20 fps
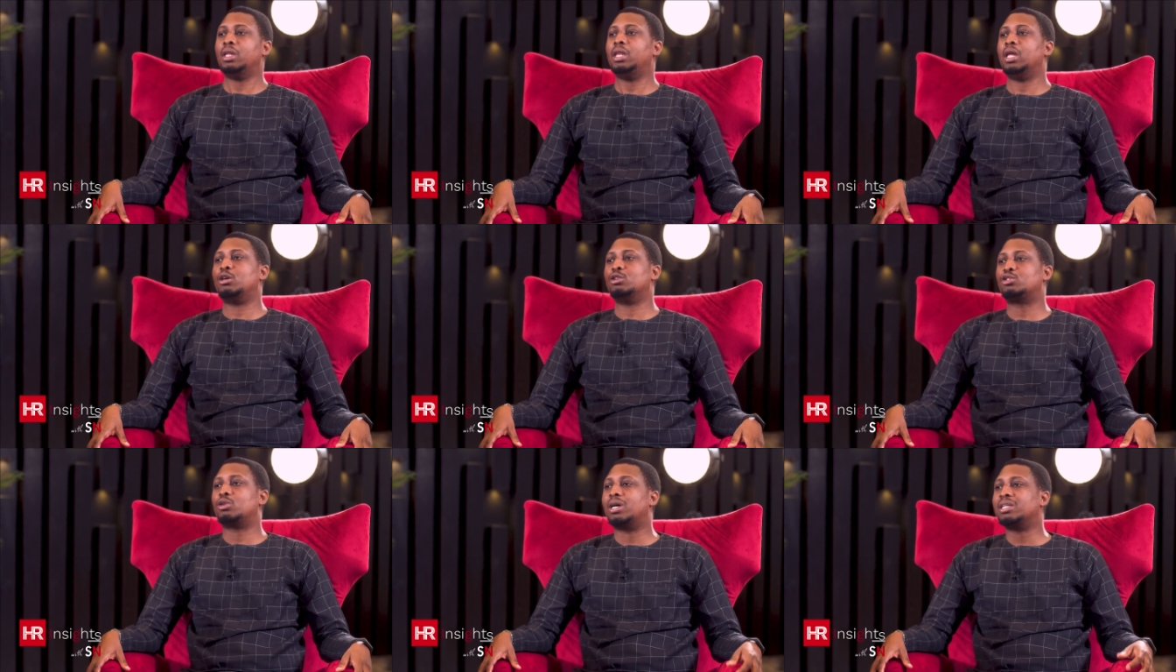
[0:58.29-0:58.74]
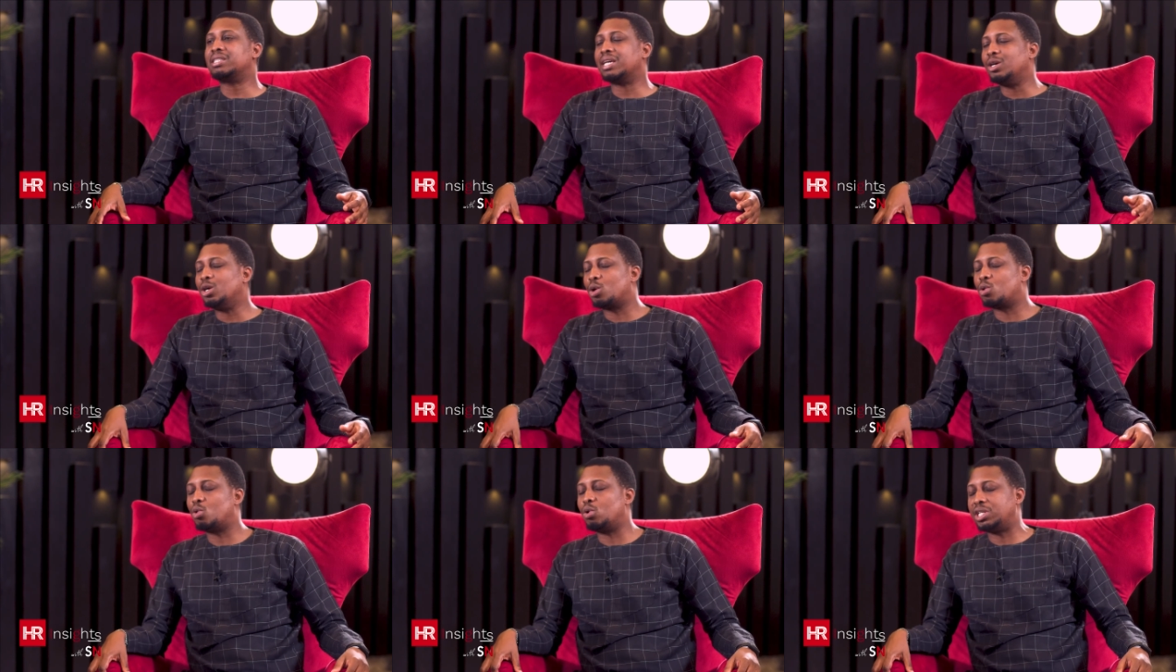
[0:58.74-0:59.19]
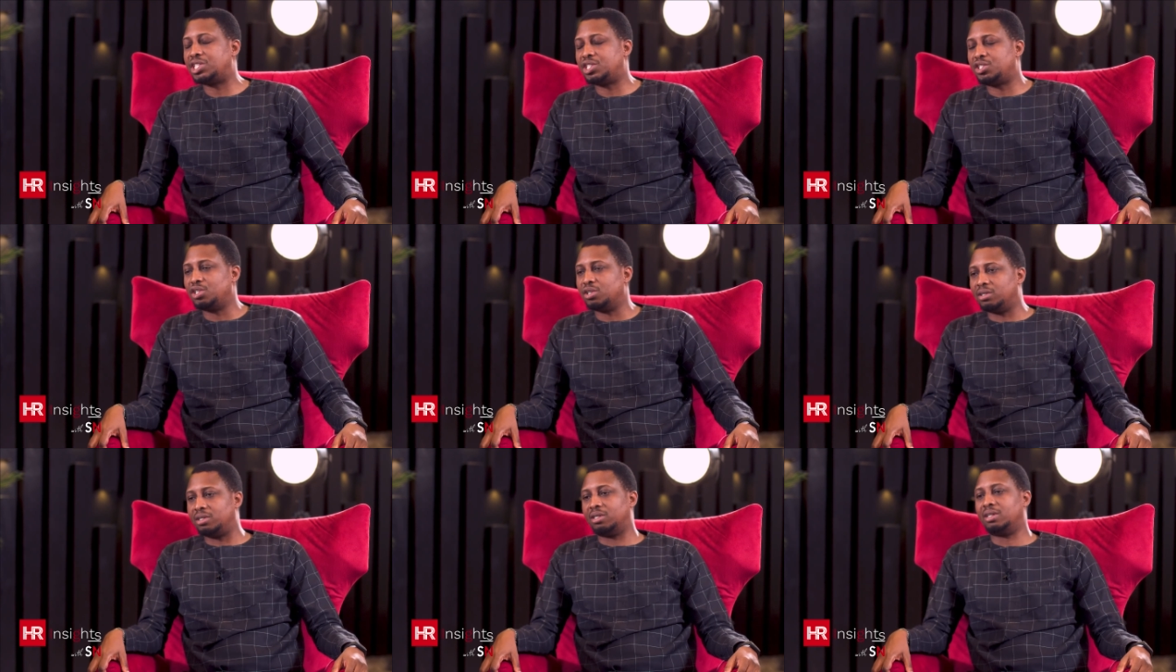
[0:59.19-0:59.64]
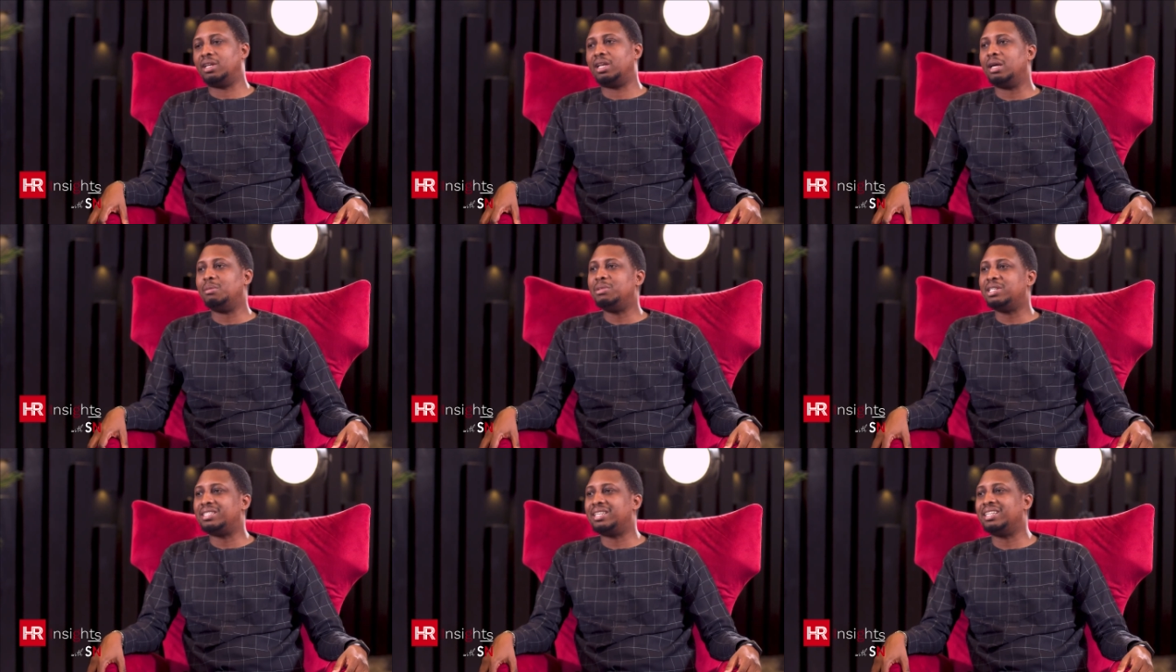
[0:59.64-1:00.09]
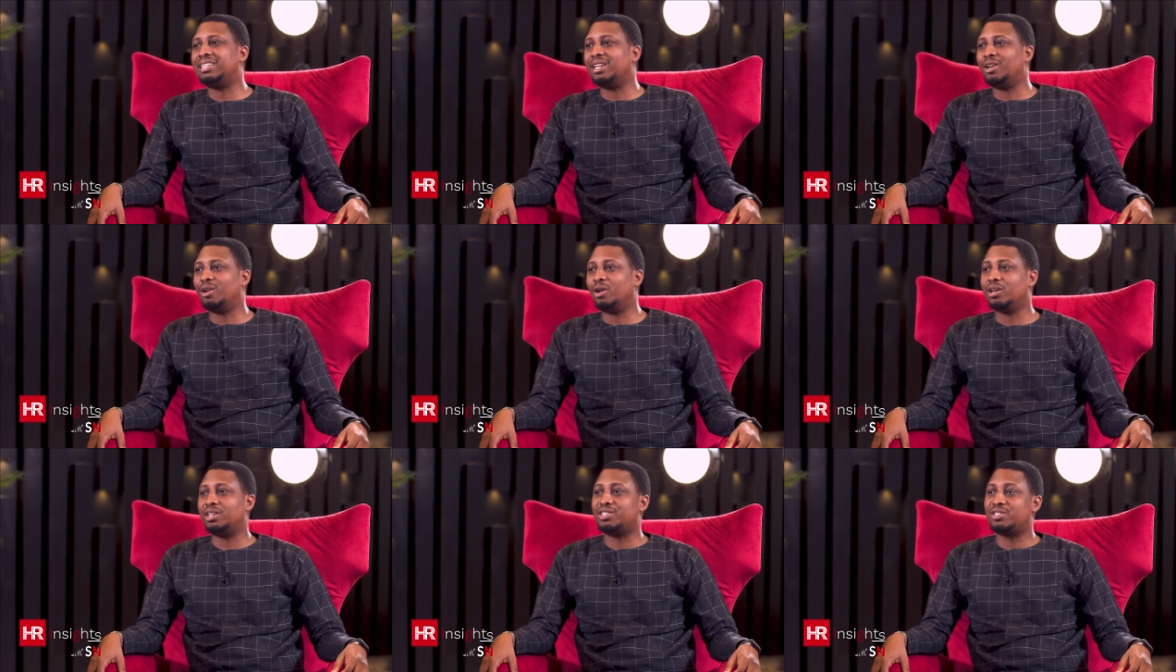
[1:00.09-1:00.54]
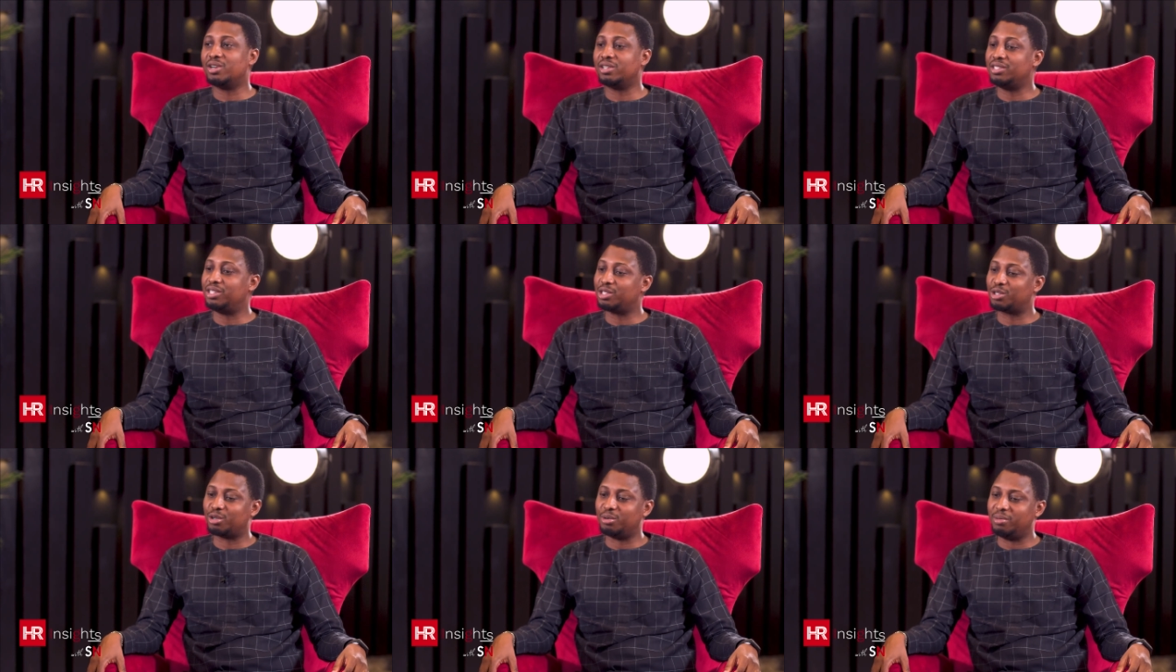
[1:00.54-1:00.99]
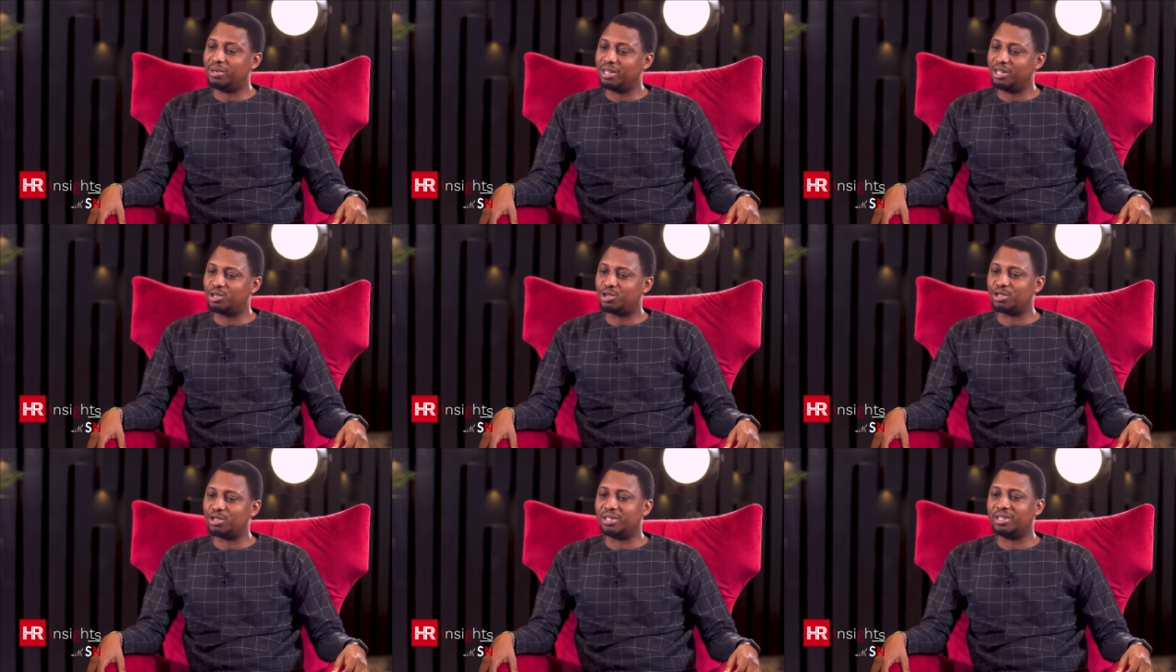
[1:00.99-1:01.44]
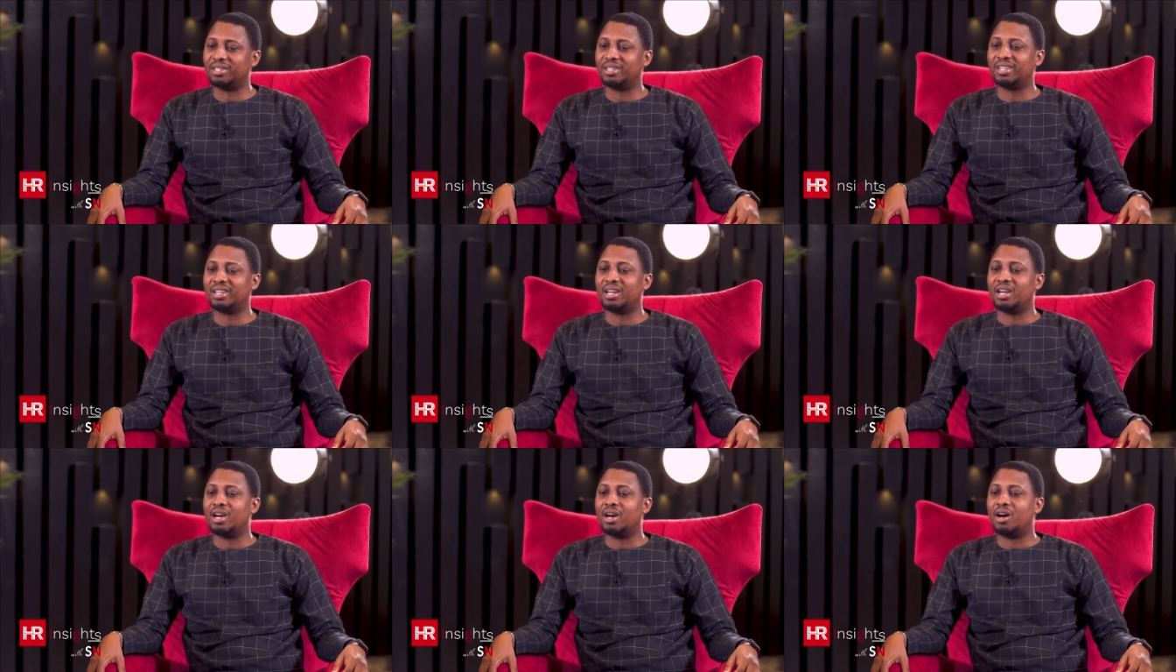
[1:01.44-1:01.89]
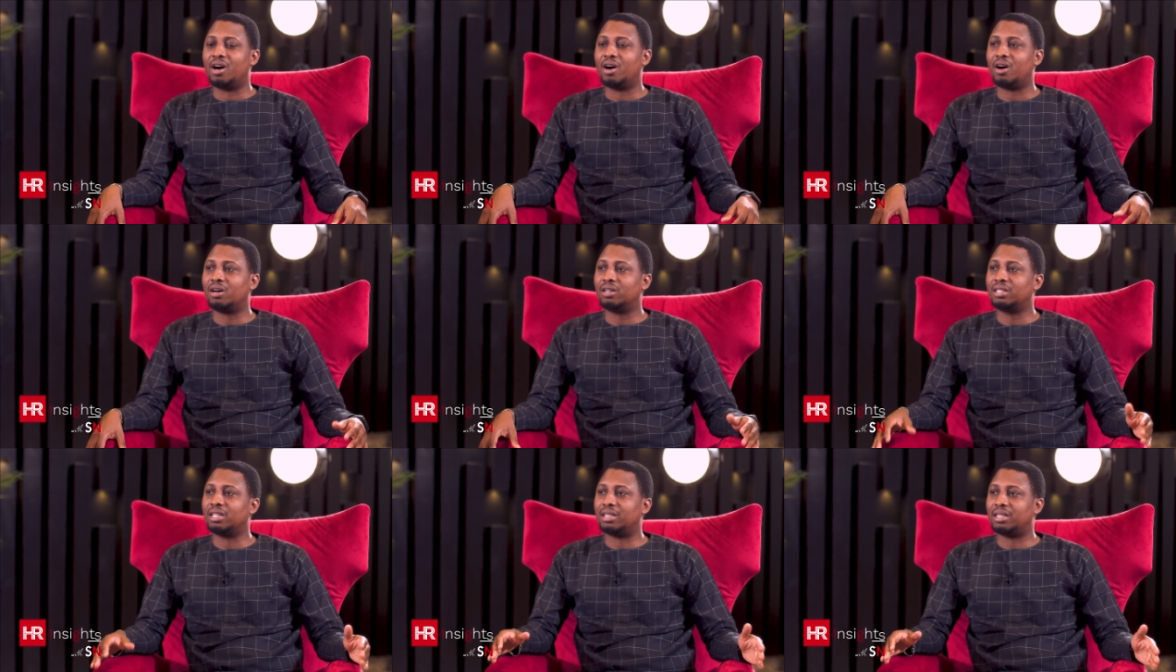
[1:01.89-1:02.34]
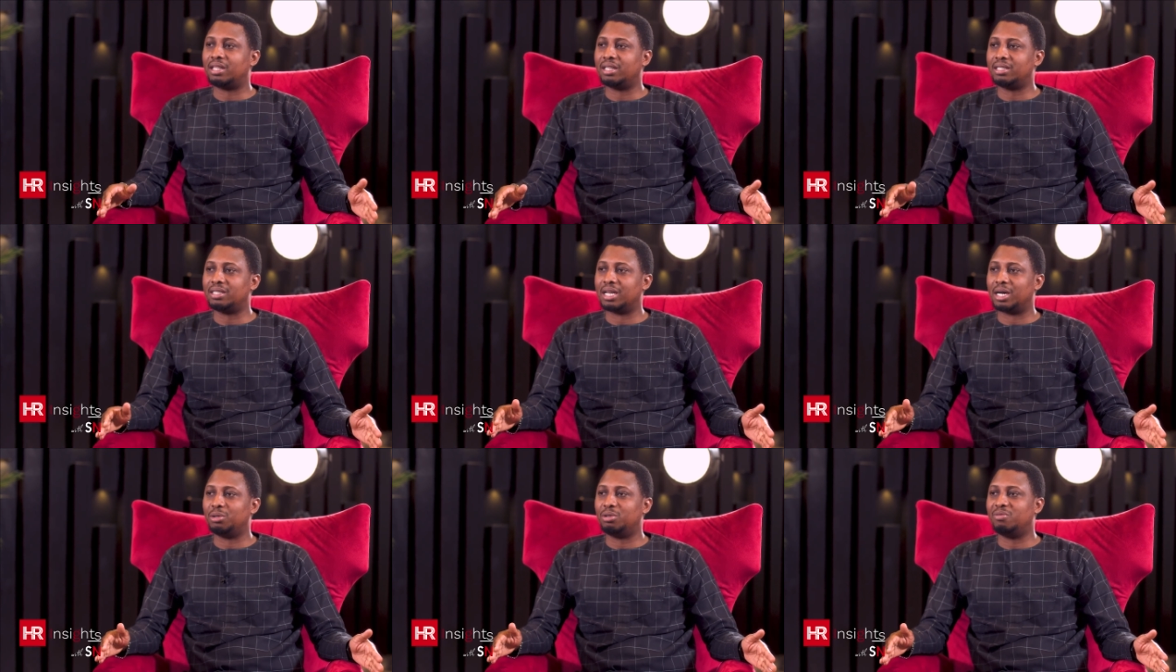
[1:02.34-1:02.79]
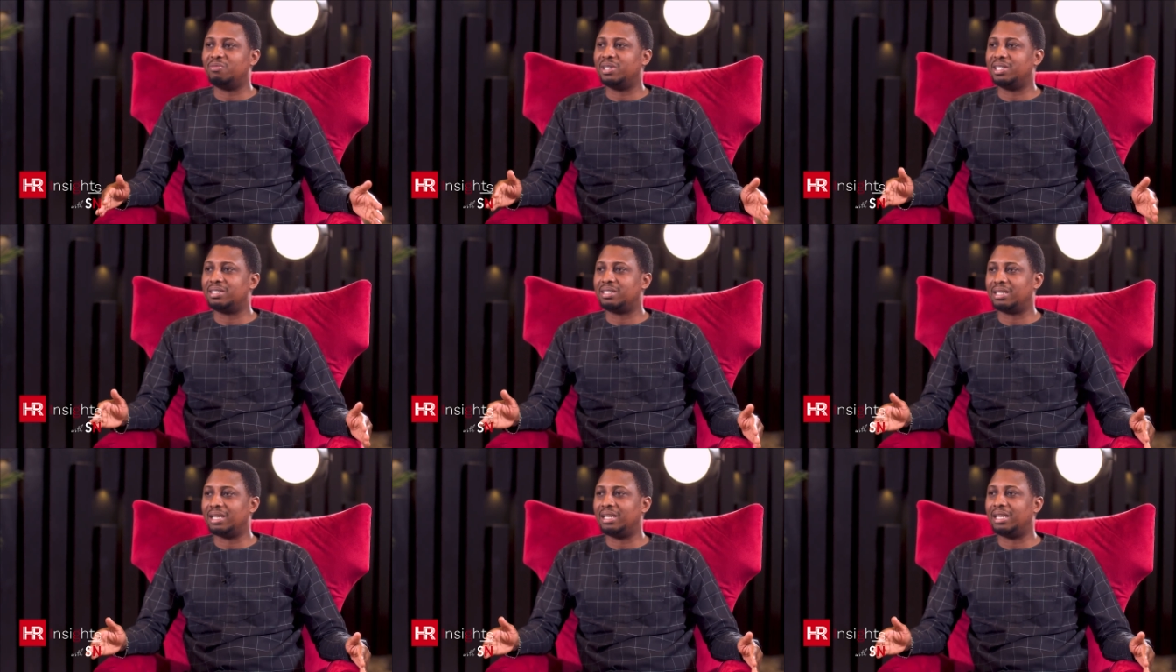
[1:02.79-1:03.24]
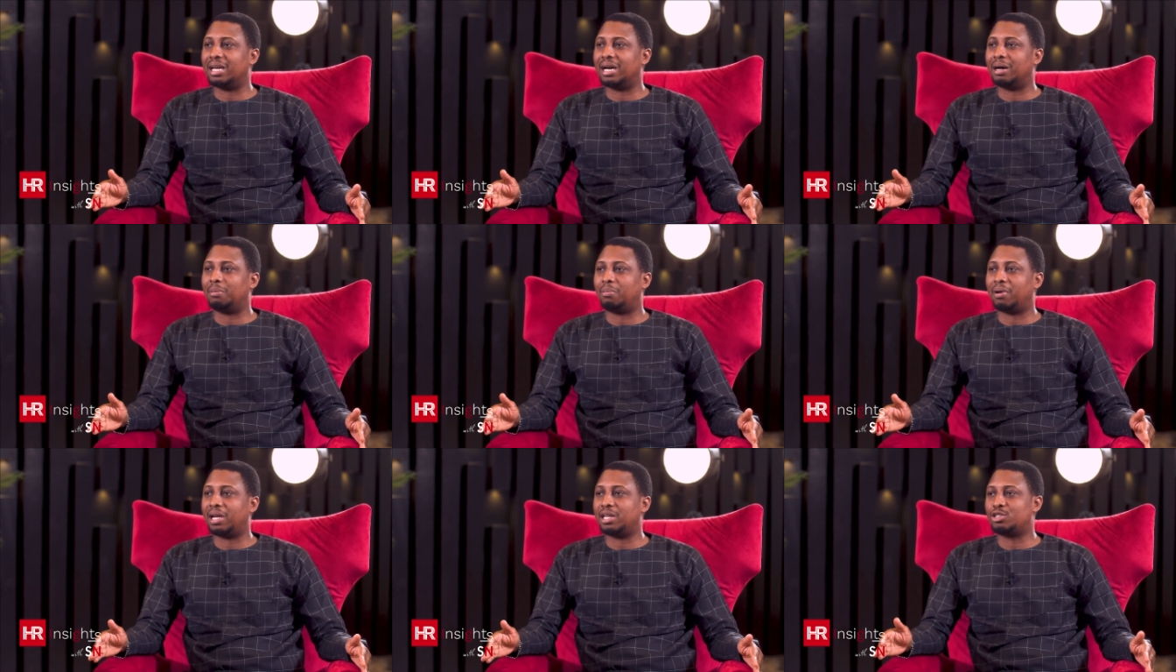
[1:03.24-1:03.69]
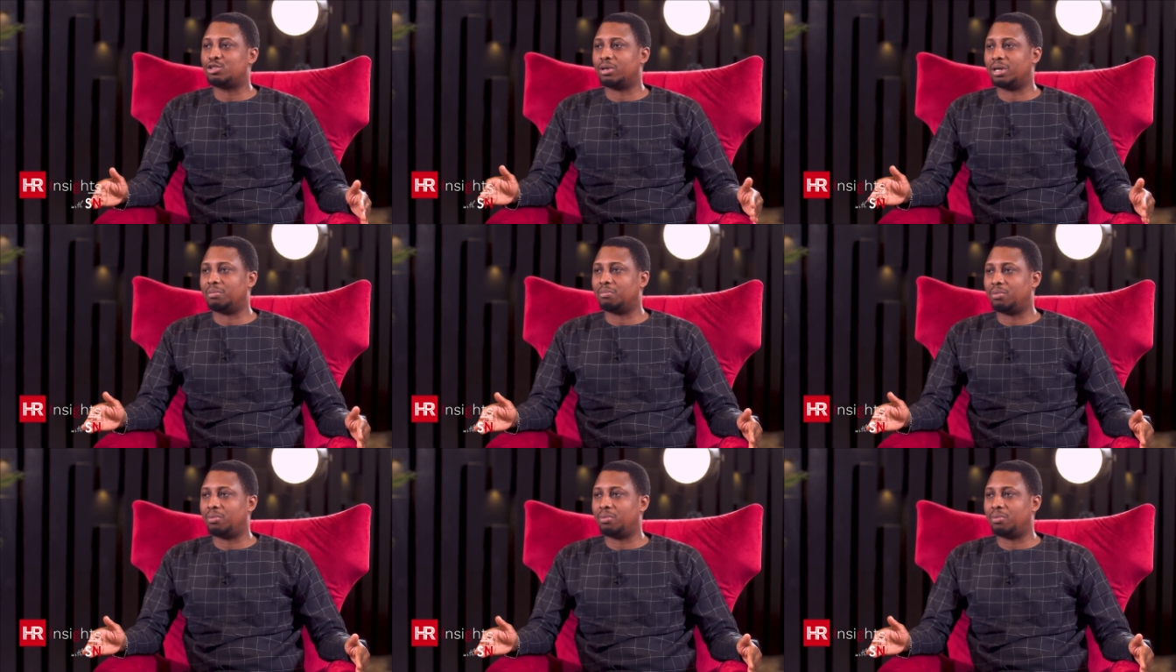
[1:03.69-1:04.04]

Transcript: Now, to answer your question, let me say the law is not discriminatory. All the things that we've been saying that applies to